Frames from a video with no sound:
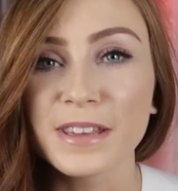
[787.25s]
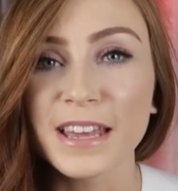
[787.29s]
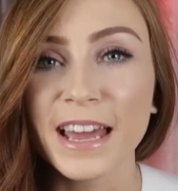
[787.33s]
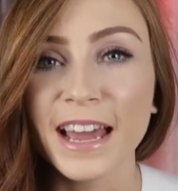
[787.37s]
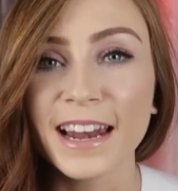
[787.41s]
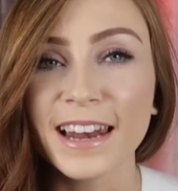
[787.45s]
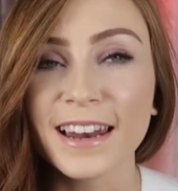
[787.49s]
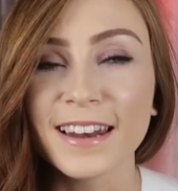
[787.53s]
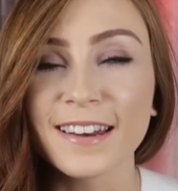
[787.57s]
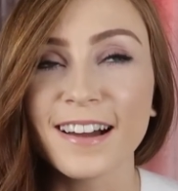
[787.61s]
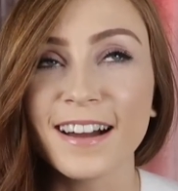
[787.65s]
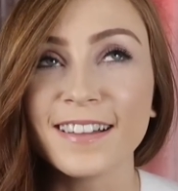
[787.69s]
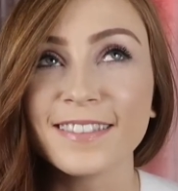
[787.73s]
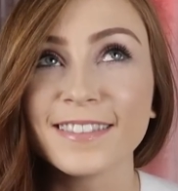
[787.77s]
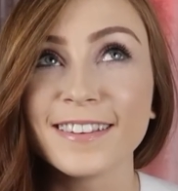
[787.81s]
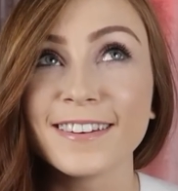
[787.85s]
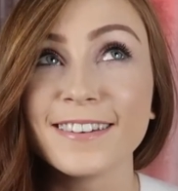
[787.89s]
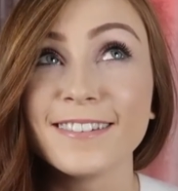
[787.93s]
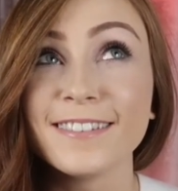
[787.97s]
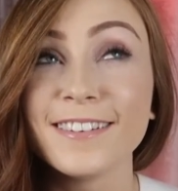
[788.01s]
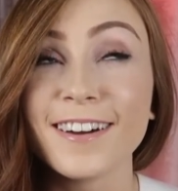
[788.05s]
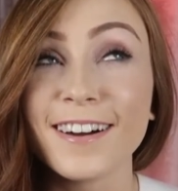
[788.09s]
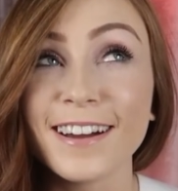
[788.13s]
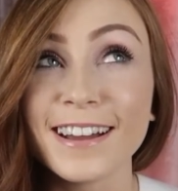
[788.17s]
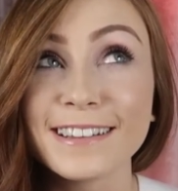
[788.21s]
Kaylin got the
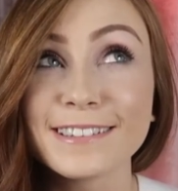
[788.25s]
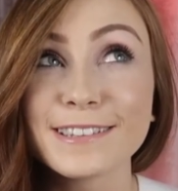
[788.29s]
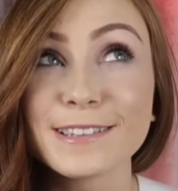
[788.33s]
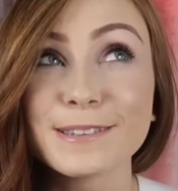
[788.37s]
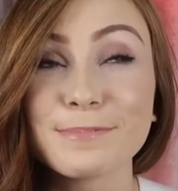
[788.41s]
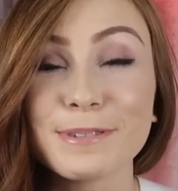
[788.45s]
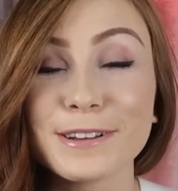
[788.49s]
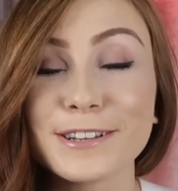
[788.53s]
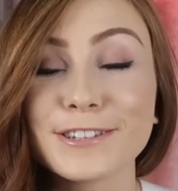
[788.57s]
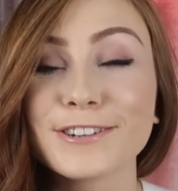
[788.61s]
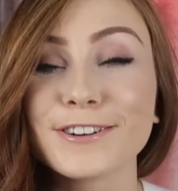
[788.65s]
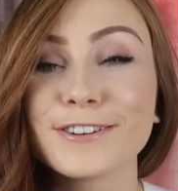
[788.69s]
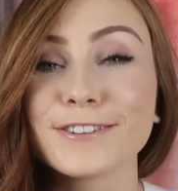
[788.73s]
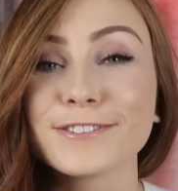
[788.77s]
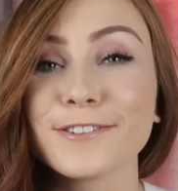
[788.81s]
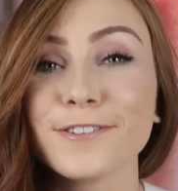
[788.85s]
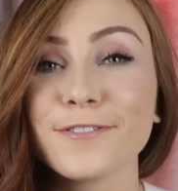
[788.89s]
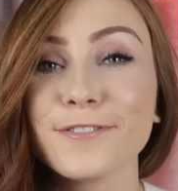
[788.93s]
nicest pictures